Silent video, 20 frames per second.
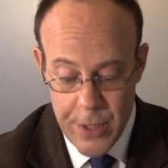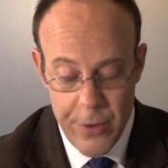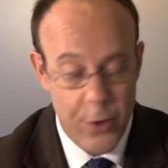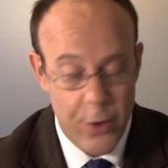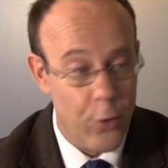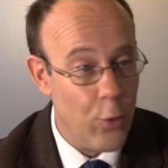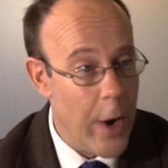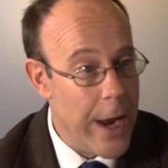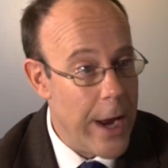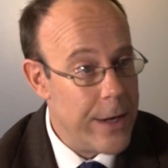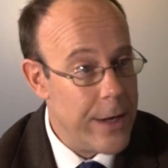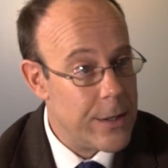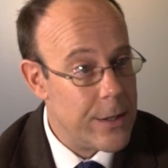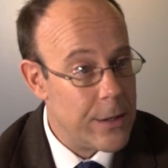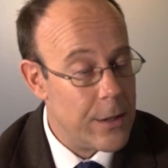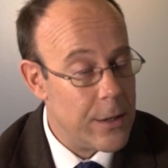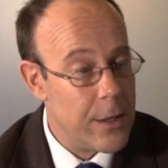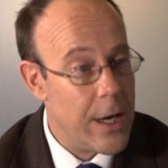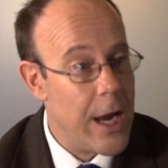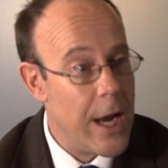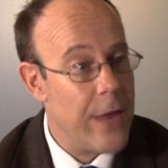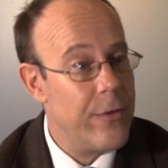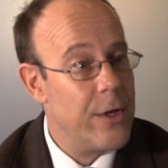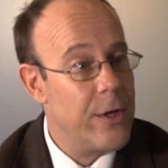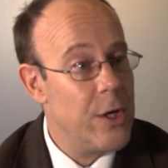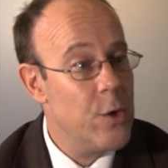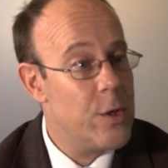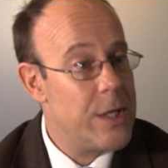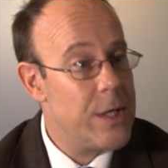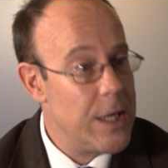the rent and the
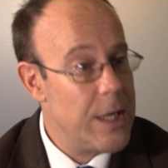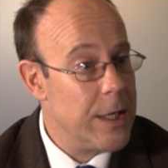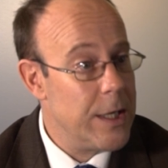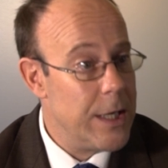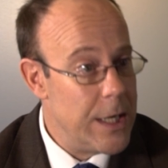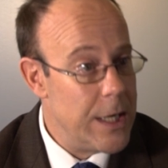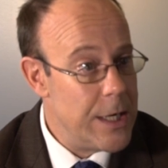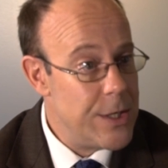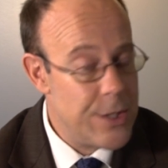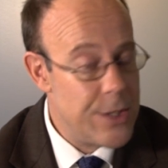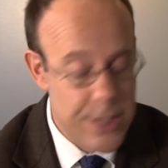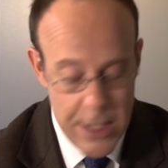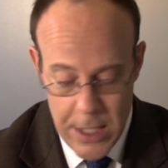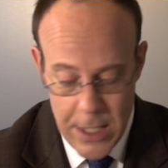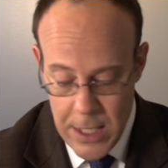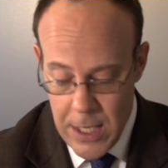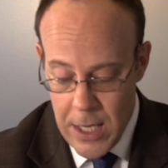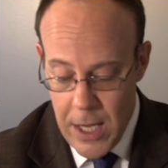utilities